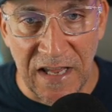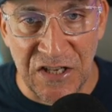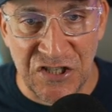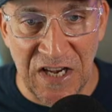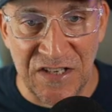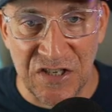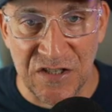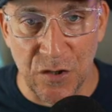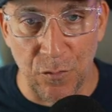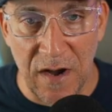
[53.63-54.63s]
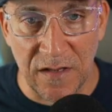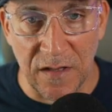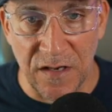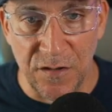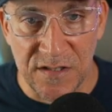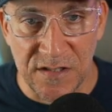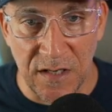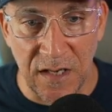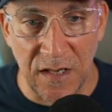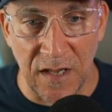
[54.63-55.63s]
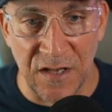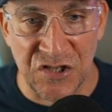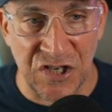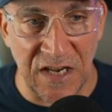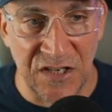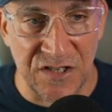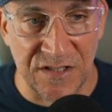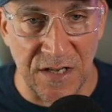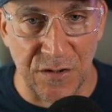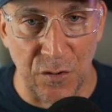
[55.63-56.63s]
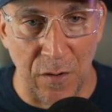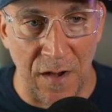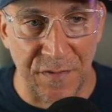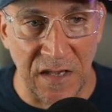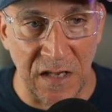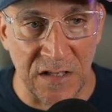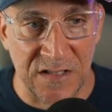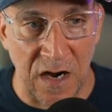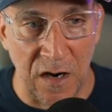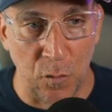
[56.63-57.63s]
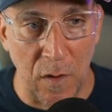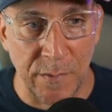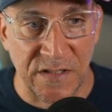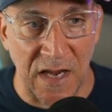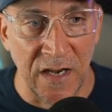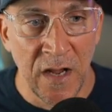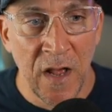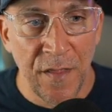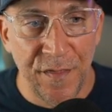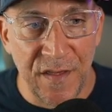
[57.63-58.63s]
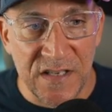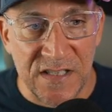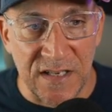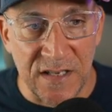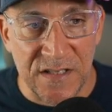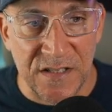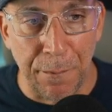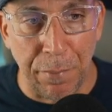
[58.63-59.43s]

and change it directly, and you see it changes it throughout the entire website. This is the